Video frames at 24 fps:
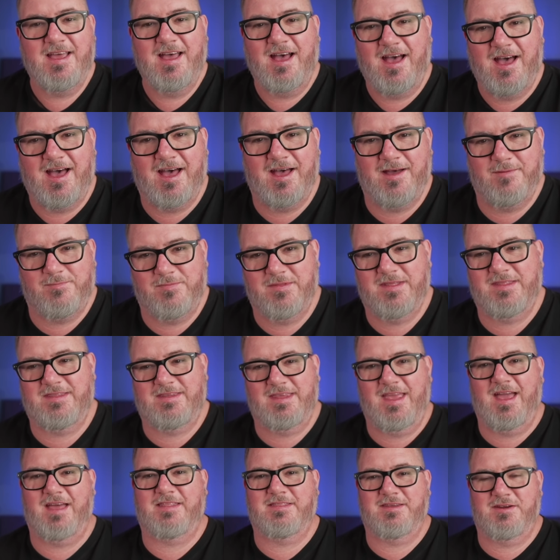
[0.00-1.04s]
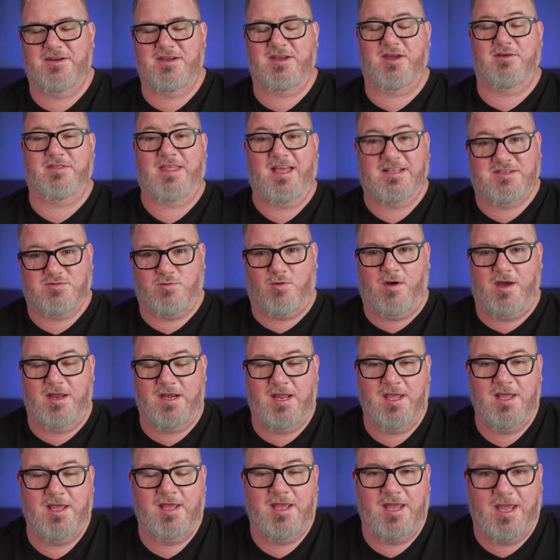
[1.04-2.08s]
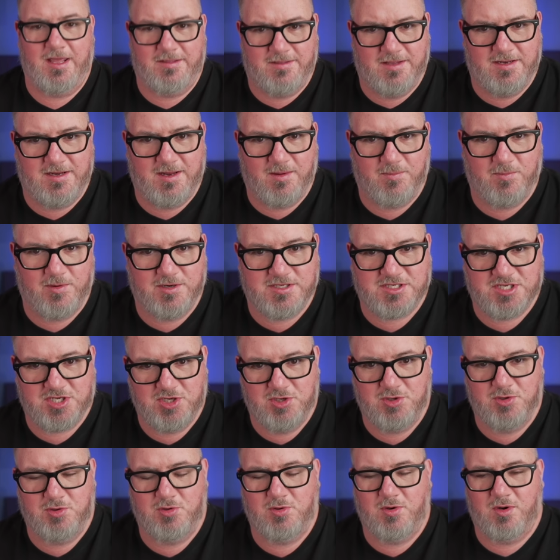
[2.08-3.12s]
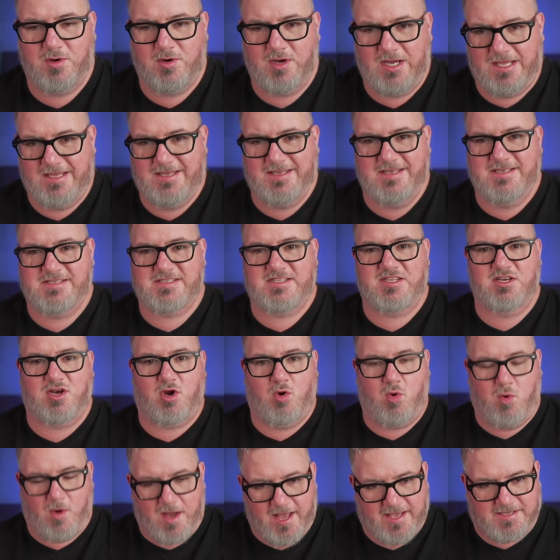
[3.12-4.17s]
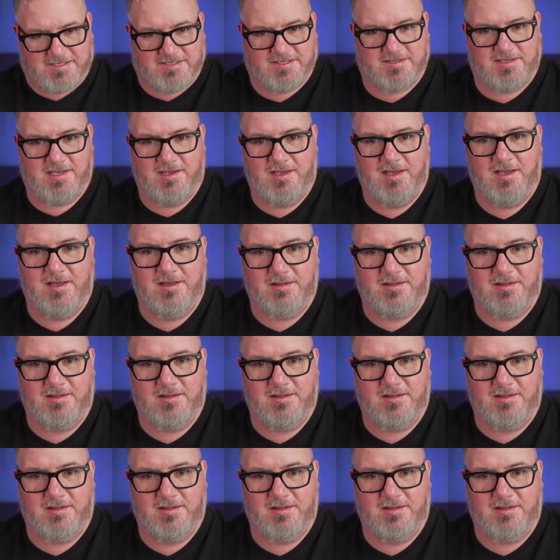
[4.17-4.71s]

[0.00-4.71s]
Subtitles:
There you go. That's one. And then number two is the Quest.